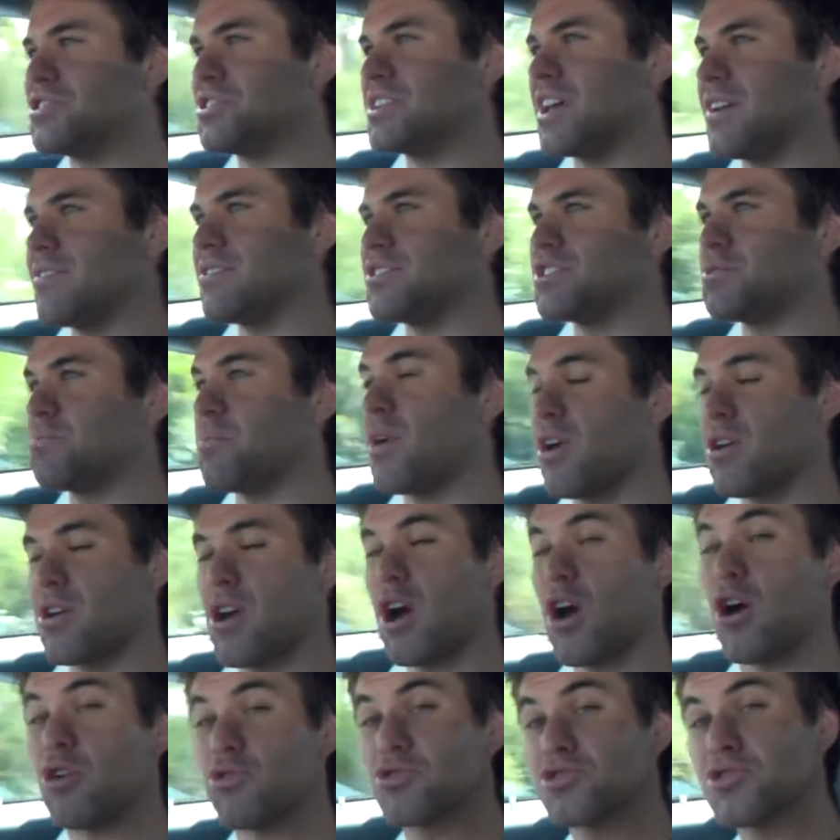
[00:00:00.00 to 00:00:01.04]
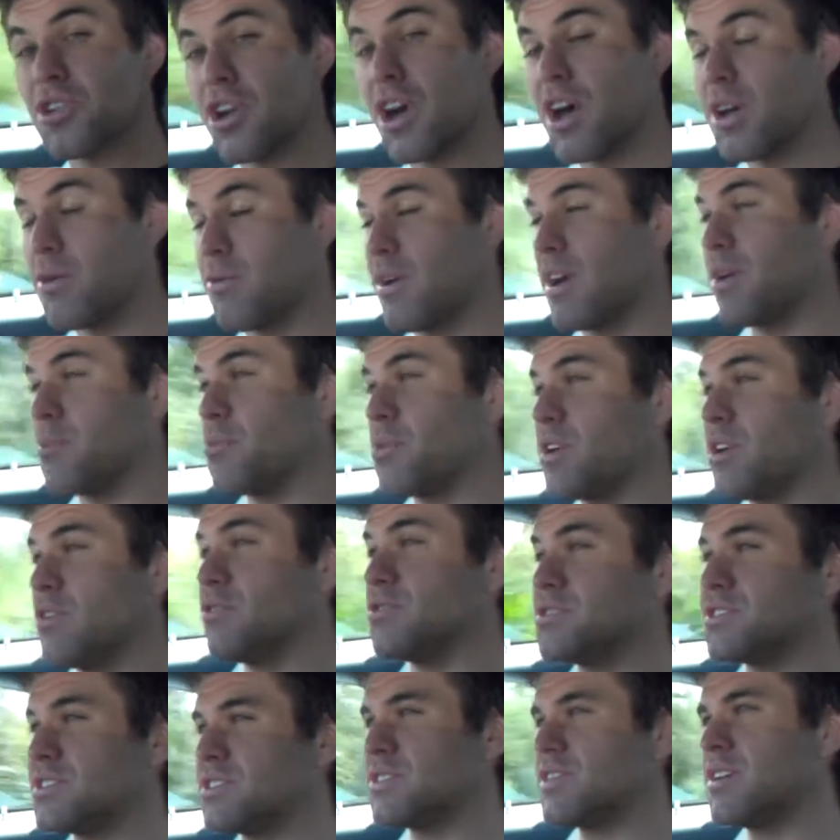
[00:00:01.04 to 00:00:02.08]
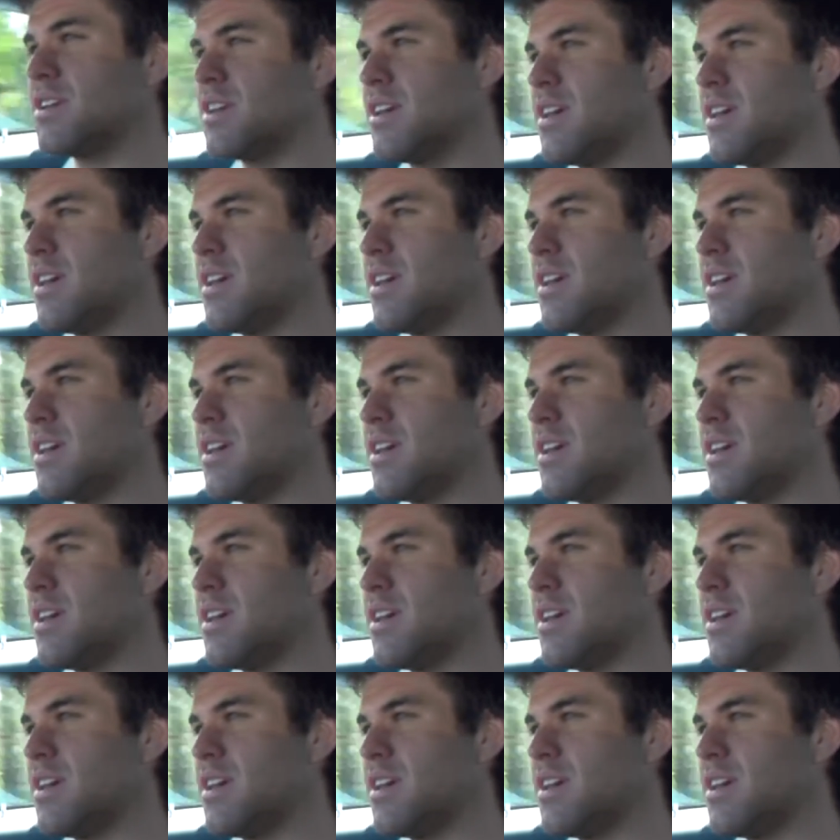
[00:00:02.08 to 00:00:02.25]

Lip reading: 7-spoke ultra lightweight wheels.